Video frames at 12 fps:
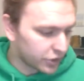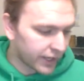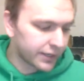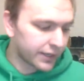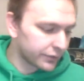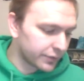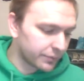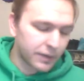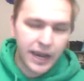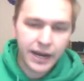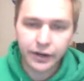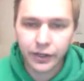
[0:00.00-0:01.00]
shout out to
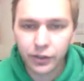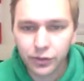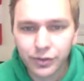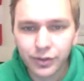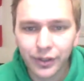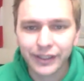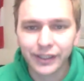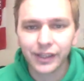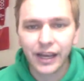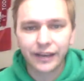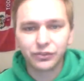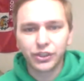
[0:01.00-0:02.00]
Myron, who's on the
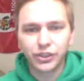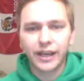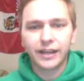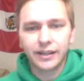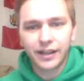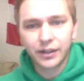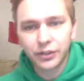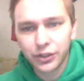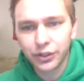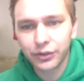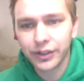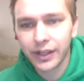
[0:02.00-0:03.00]
live chat. How you
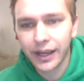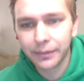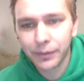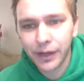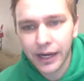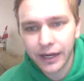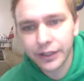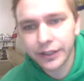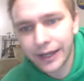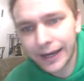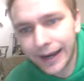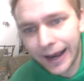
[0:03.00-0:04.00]
doing tonight, Myron?